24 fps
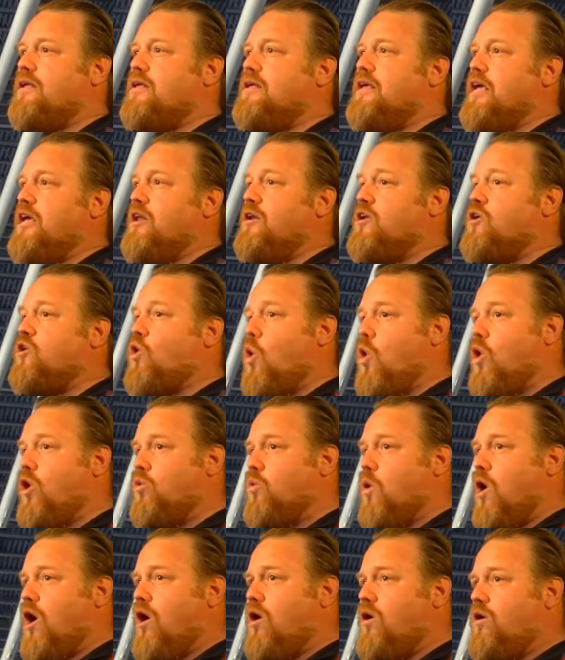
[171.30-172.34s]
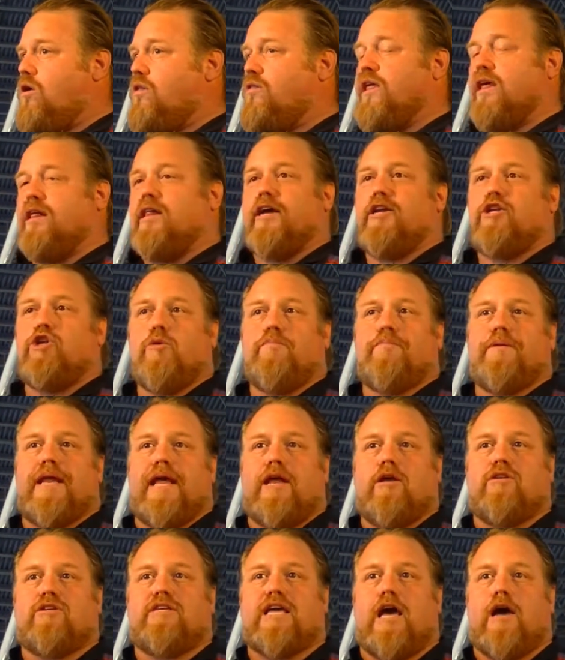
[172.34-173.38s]
In Cornwall, they like to do
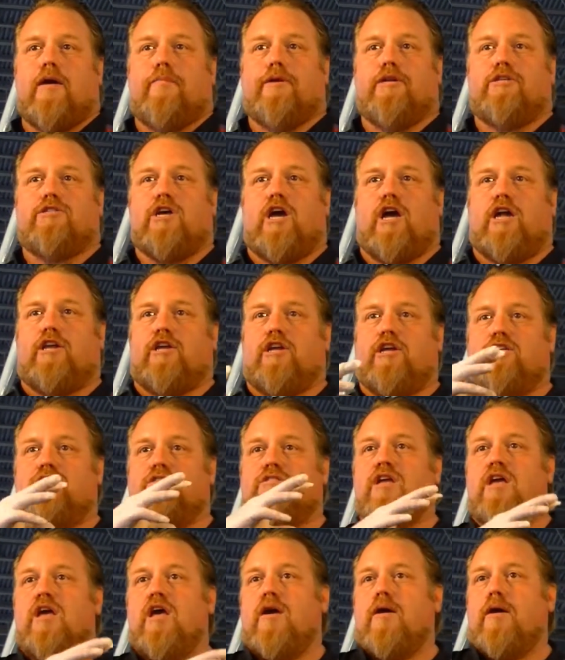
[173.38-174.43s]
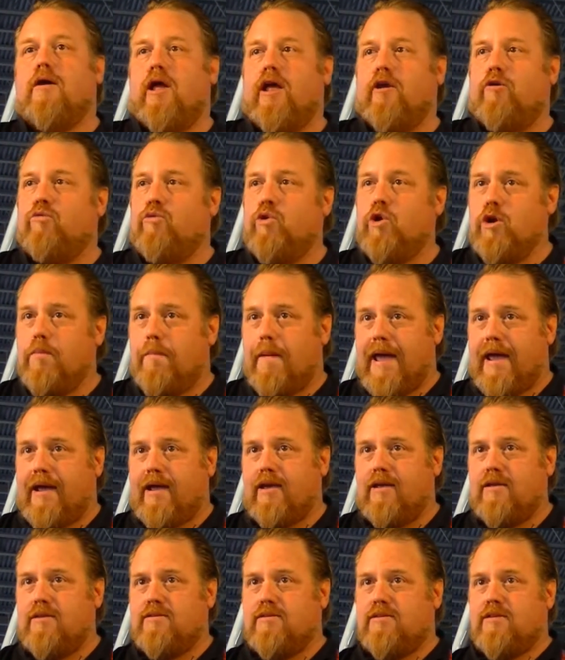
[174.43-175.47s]
potatoes, cabbage, onions, and
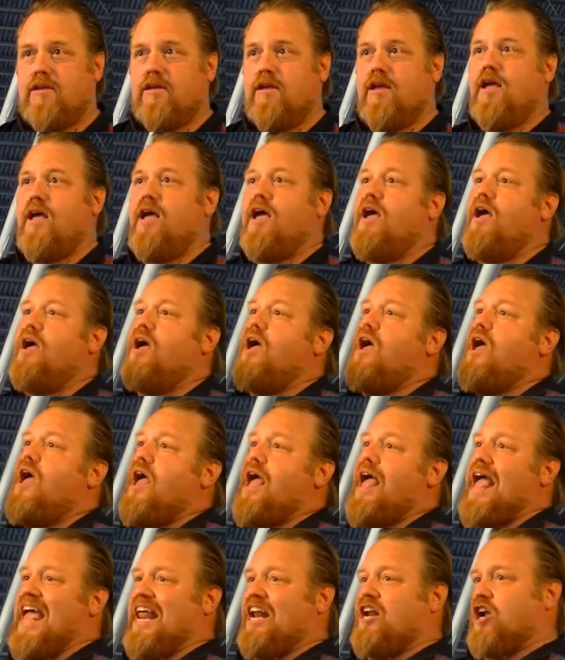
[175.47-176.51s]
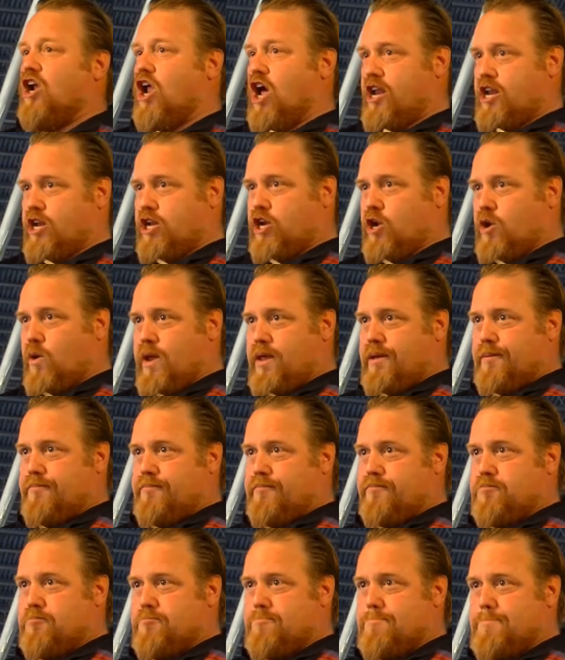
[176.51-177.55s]
rutabagas, and clotted cream.
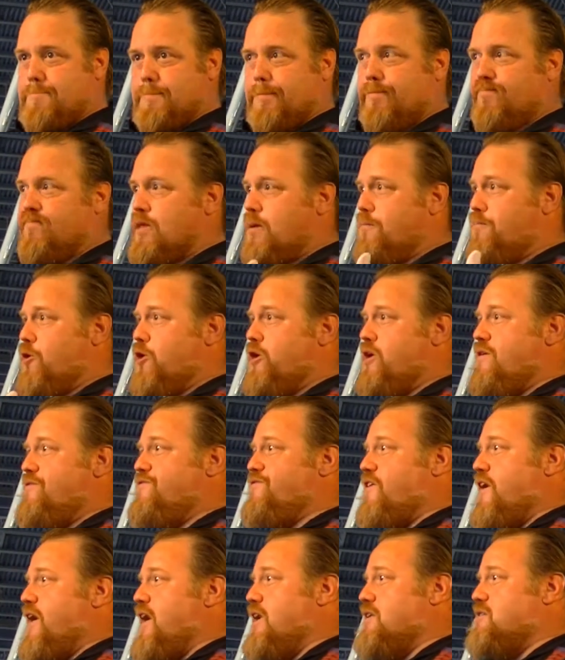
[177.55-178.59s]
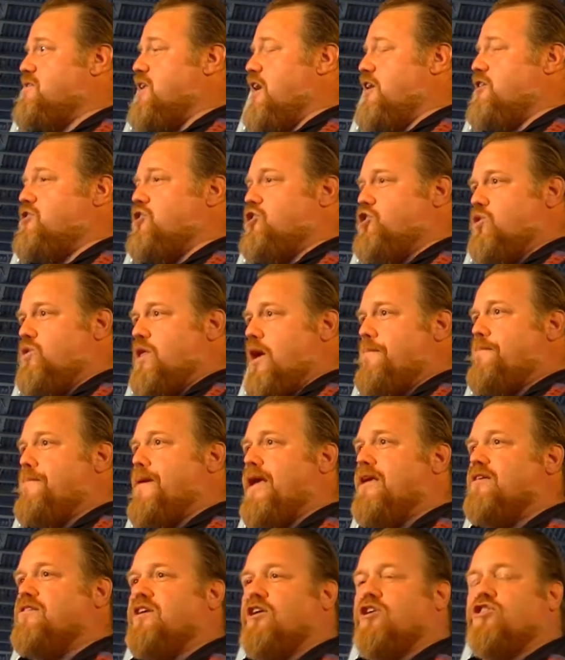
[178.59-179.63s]
Brittany, France likes to do that
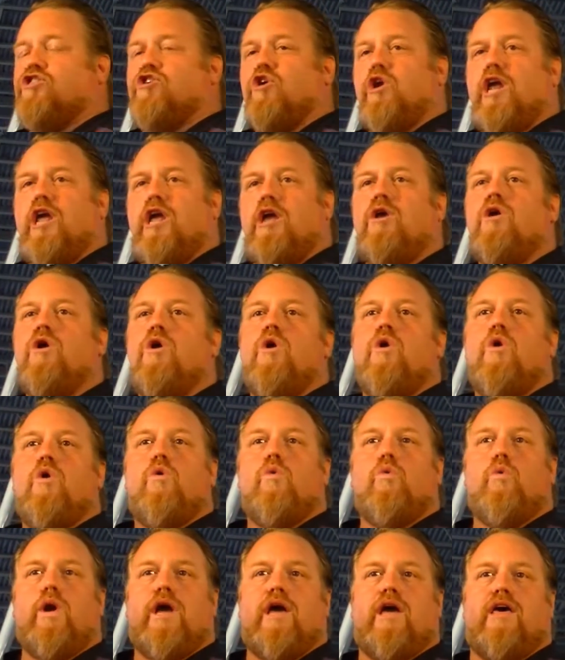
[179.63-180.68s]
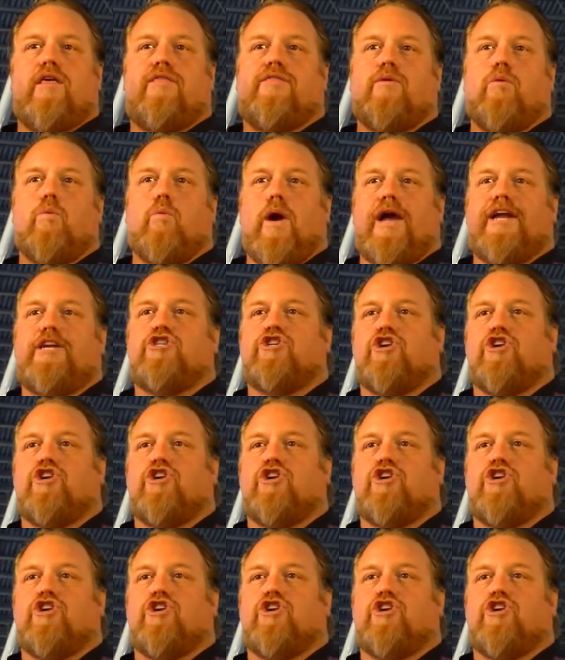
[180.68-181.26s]
basic 3 with white